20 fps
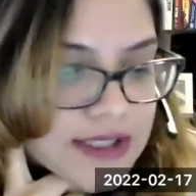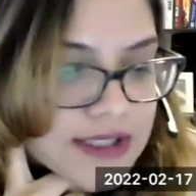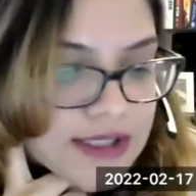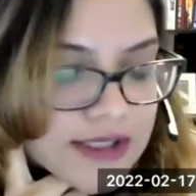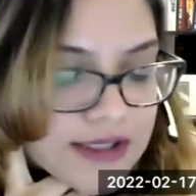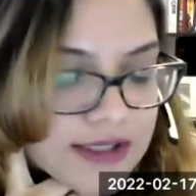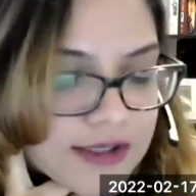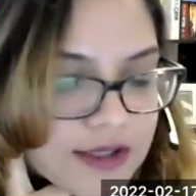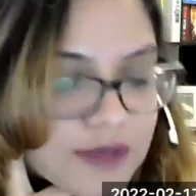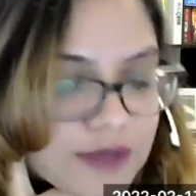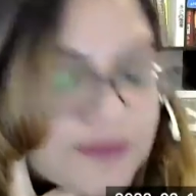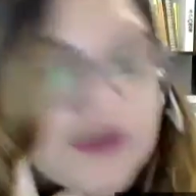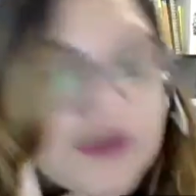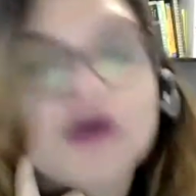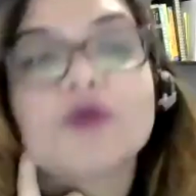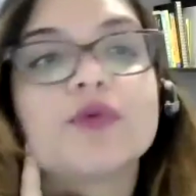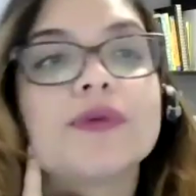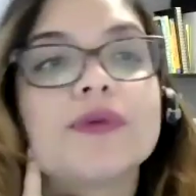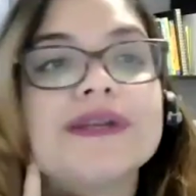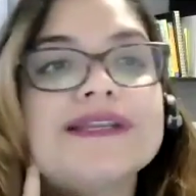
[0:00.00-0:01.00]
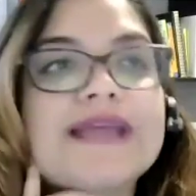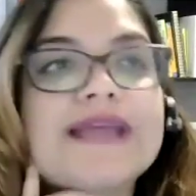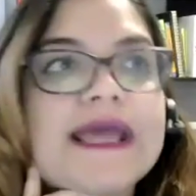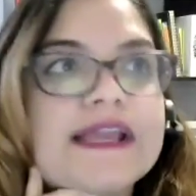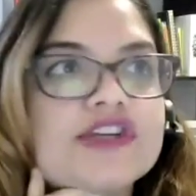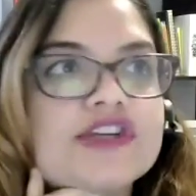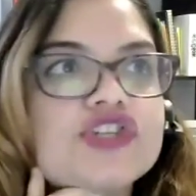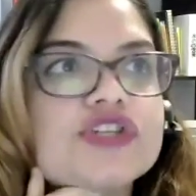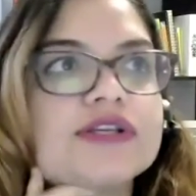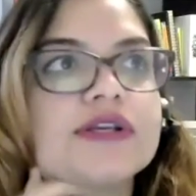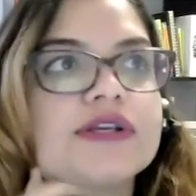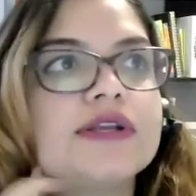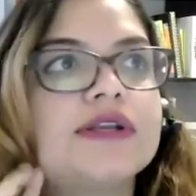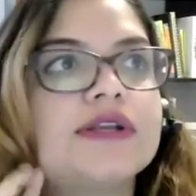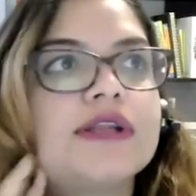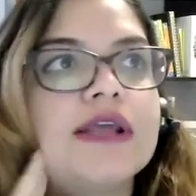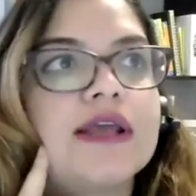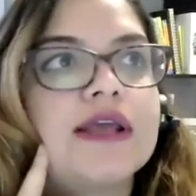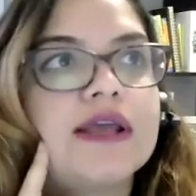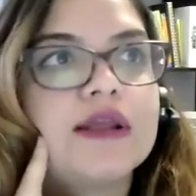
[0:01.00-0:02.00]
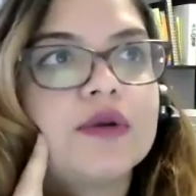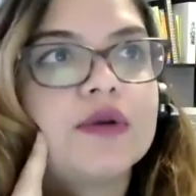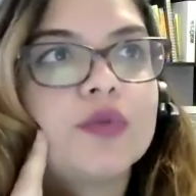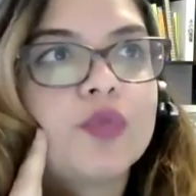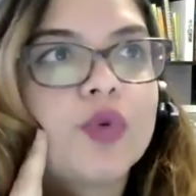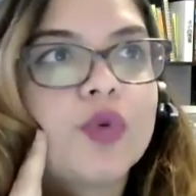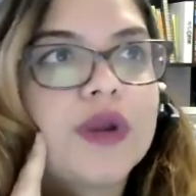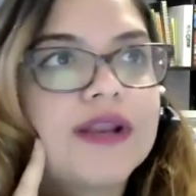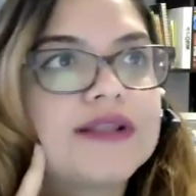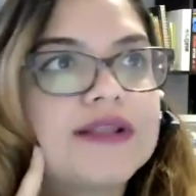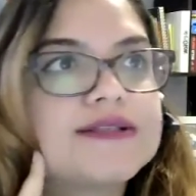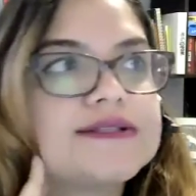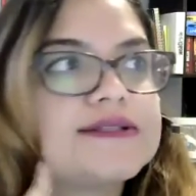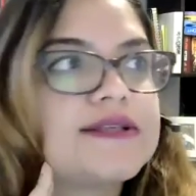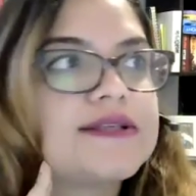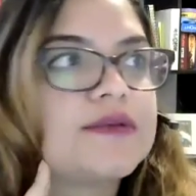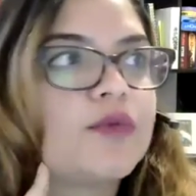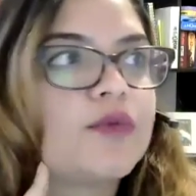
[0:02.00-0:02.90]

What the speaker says: about retention and what is